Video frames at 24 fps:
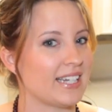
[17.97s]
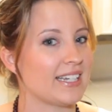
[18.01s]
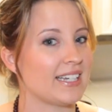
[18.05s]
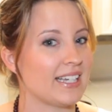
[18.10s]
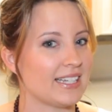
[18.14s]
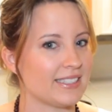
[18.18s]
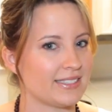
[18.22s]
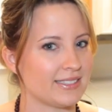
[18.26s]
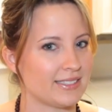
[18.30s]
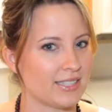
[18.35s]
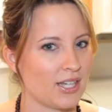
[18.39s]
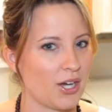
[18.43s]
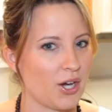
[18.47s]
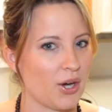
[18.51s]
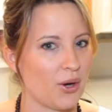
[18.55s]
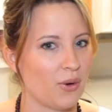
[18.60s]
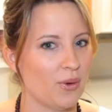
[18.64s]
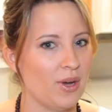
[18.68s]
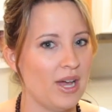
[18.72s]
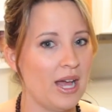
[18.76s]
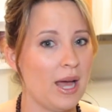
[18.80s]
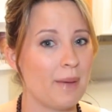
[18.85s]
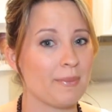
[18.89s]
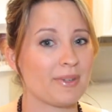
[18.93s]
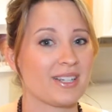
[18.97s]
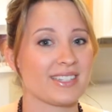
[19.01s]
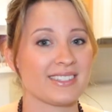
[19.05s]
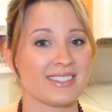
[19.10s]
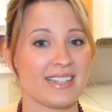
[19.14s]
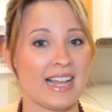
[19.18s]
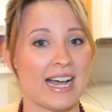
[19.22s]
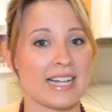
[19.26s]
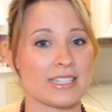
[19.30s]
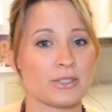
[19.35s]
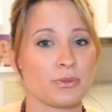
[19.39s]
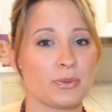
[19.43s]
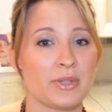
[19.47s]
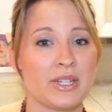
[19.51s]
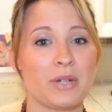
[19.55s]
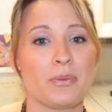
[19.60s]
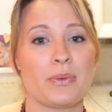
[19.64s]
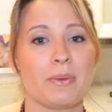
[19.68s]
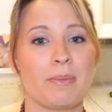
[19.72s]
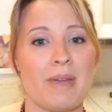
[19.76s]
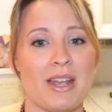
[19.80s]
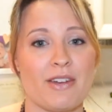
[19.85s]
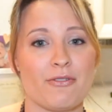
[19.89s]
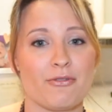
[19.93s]
I guess so, because last
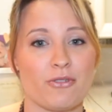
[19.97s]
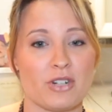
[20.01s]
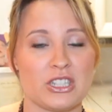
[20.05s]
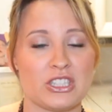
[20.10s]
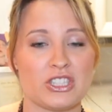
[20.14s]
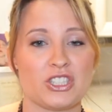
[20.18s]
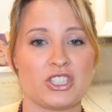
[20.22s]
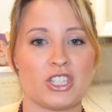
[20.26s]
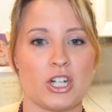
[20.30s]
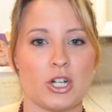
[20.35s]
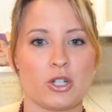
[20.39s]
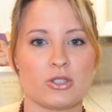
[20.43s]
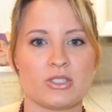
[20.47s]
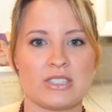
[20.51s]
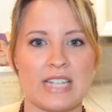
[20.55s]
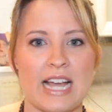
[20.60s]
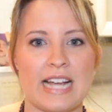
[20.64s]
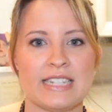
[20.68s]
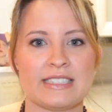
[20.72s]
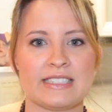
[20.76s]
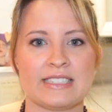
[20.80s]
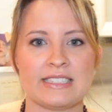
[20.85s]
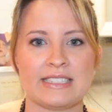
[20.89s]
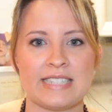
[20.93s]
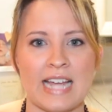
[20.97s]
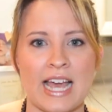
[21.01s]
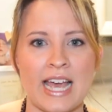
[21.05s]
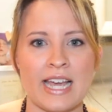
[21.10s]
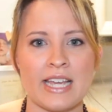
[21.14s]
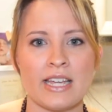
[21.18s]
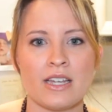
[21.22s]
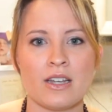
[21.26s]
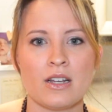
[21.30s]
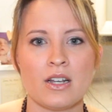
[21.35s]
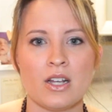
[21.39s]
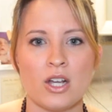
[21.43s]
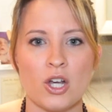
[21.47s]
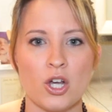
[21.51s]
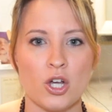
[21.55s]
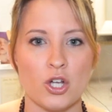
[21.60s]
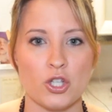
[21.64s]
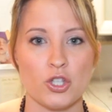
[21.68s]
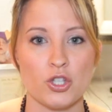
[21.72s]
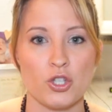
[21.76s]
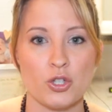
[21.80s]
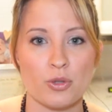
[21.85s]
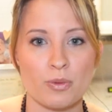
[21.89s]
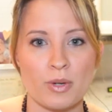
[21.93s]
week we made French toast, and today
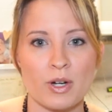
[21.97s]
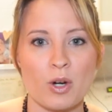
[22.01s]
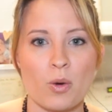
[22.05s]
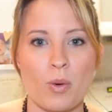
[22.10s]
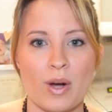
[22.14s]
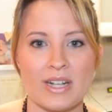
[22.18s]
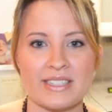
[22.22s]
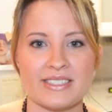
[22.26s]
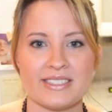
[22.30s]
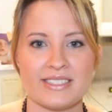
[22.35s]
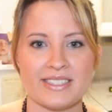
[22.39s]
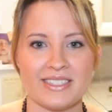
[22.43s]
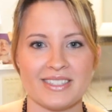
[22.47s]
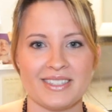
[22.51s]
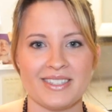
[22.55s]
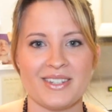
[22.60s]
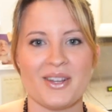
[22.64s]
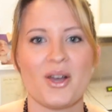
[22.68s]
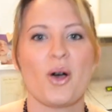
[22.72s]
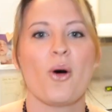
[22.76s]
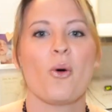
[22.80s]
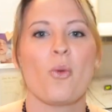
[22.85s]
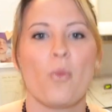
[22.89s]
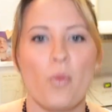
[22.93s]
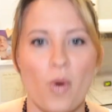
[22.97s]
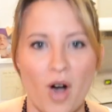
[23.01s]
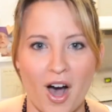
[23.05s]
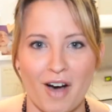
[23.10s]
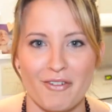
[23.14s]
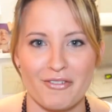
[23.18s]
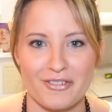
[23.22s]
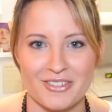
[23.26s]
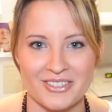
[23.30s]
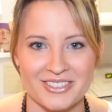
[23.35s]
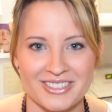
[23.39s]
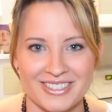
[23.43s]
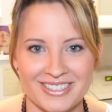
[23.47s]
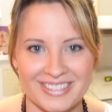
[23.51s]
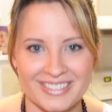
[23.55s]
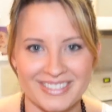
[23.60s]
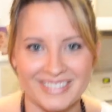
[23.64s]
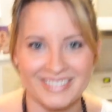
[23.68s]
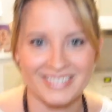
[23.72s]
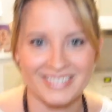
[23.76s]
you requested waffles.